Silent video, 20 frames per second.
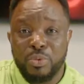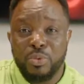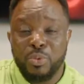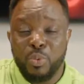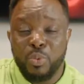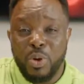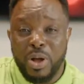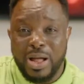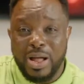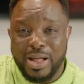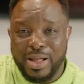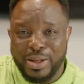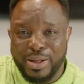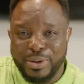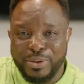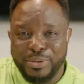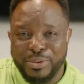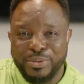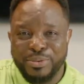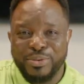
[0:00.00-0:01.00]

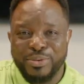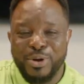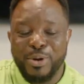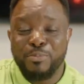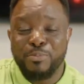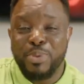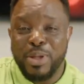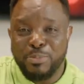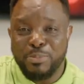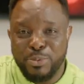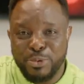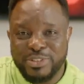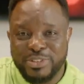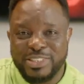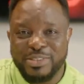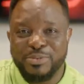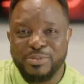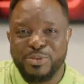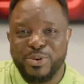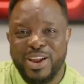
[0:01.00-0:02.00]
Wow. On Purple
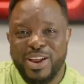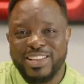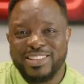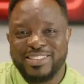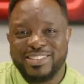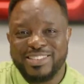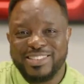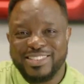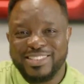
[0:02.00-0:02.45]
TV, right?